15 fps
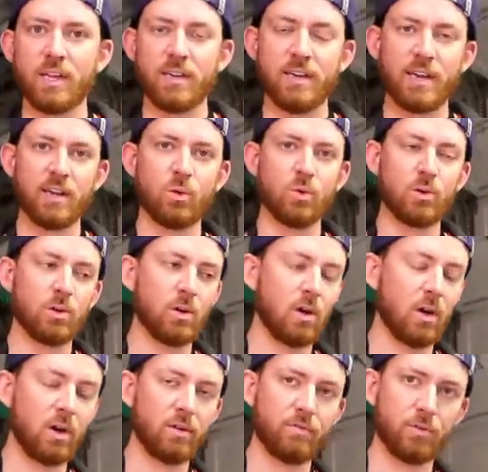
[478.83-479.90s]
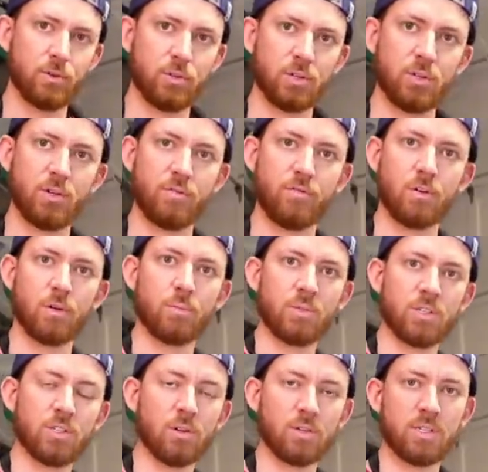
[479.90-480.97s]
that Diawa offers from
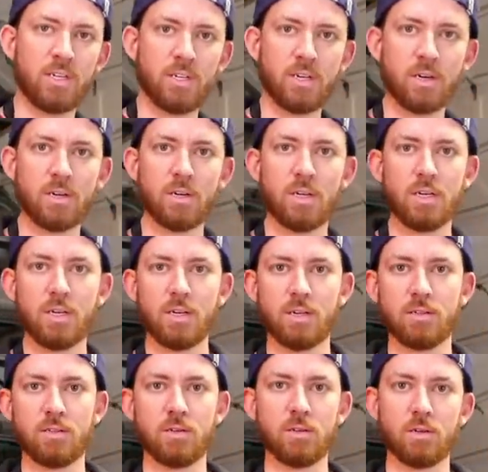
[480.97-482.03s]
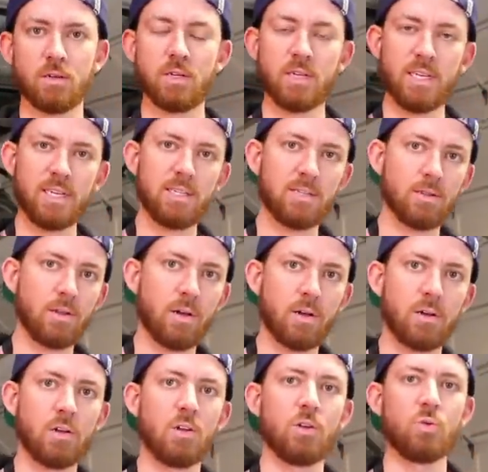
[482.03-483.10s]
the Saltiga is the
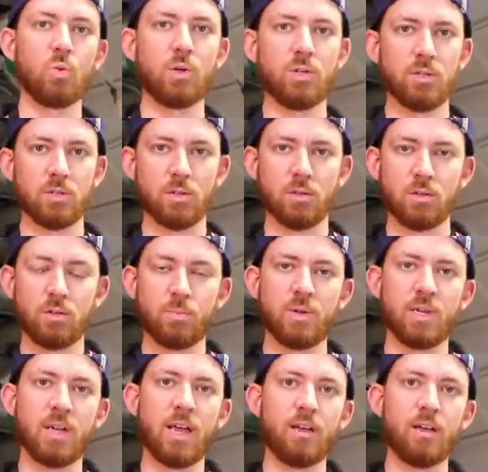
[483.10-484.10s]
Isla, which is a little bit